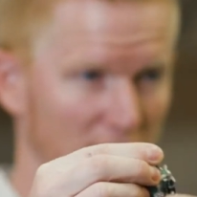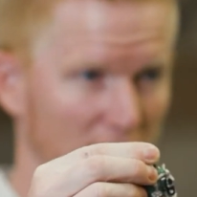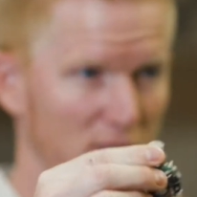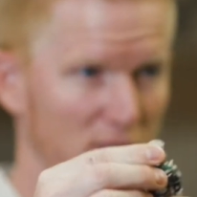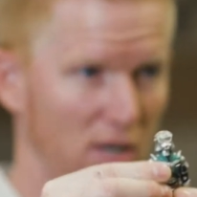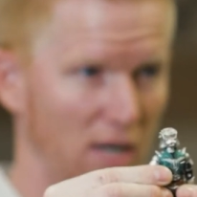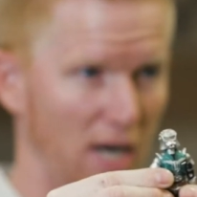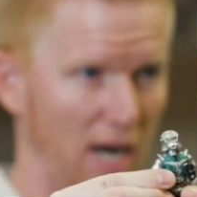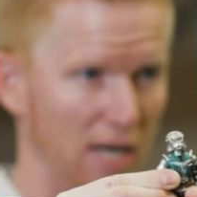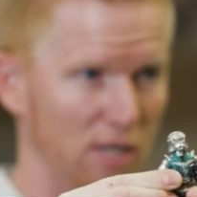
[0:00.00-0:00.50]

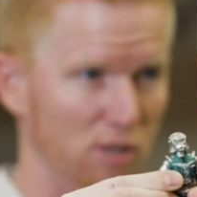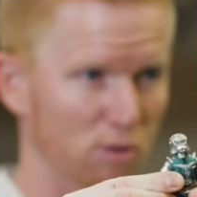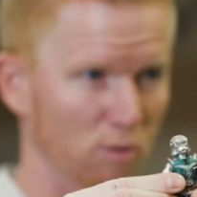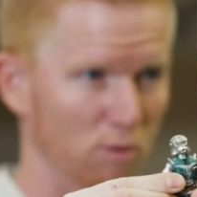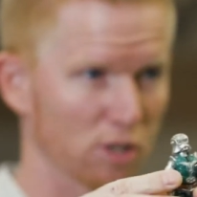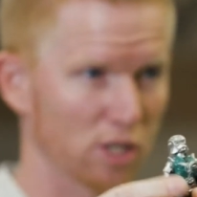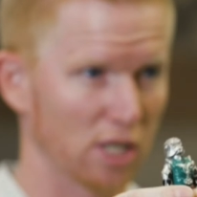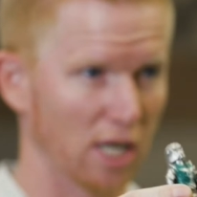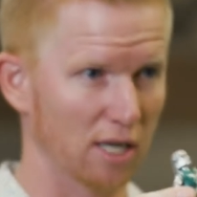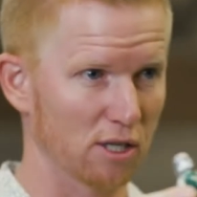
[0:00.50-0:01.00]
These are
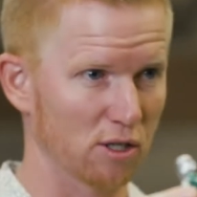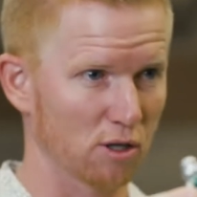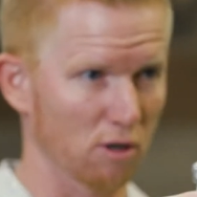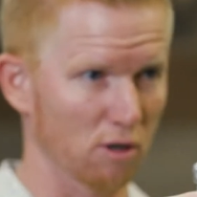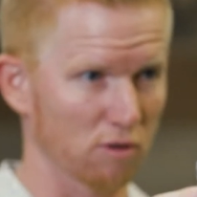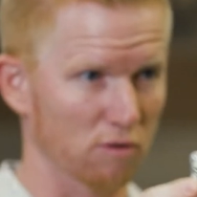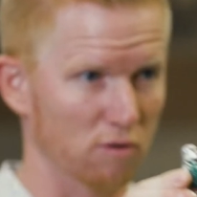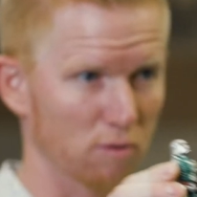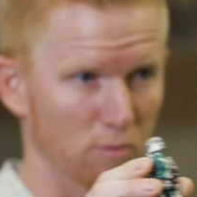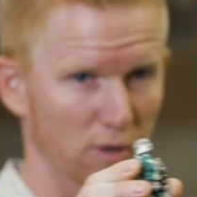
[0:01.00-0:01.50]
actual G.I.
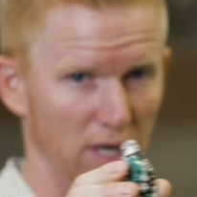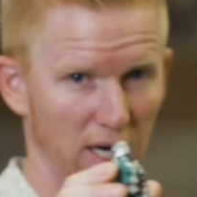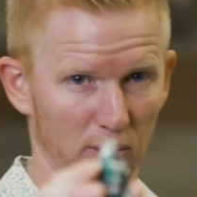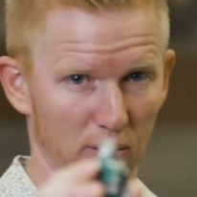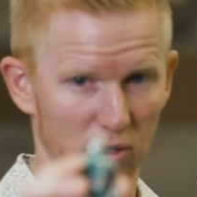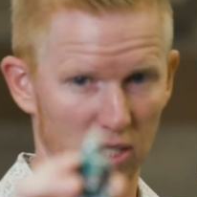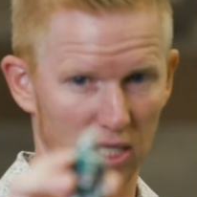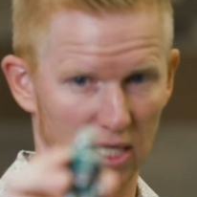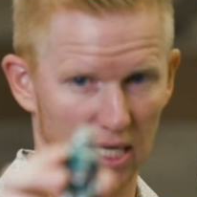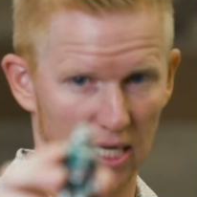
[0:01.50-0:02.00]
Joes from when I
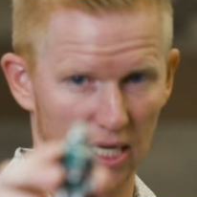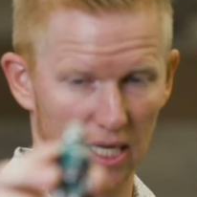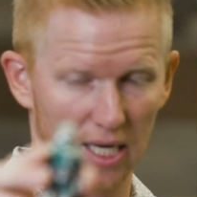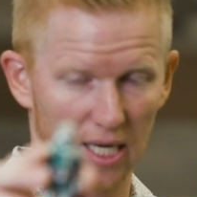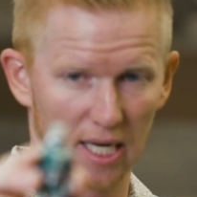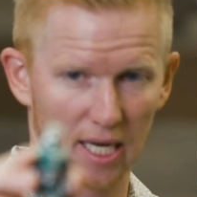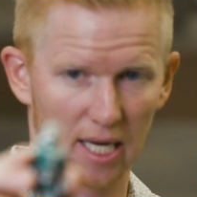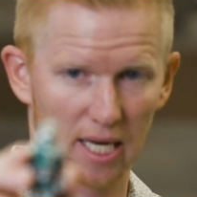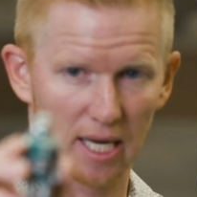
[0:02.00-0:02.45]
was a kid.